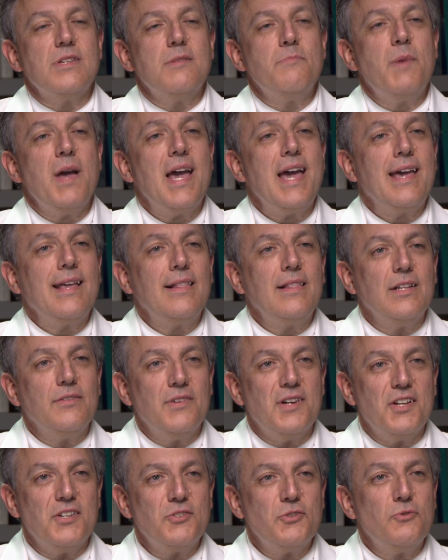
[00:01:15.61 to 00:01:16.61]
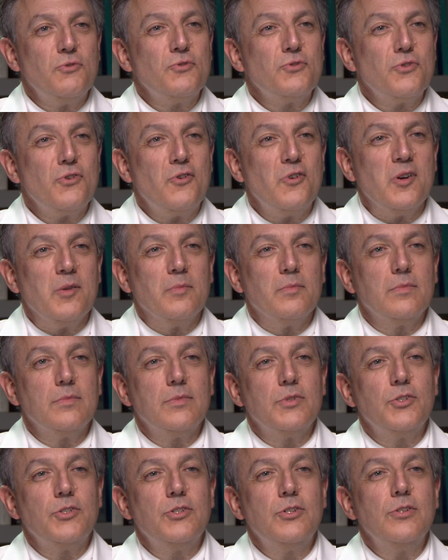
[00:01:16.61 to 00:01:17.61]
A panel of us who saw him
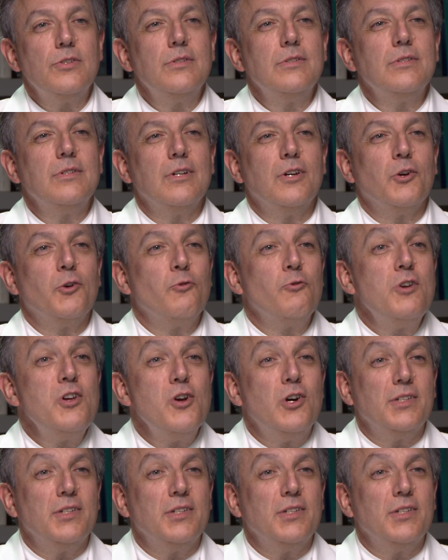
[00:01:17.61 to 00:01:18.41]
couldn't agree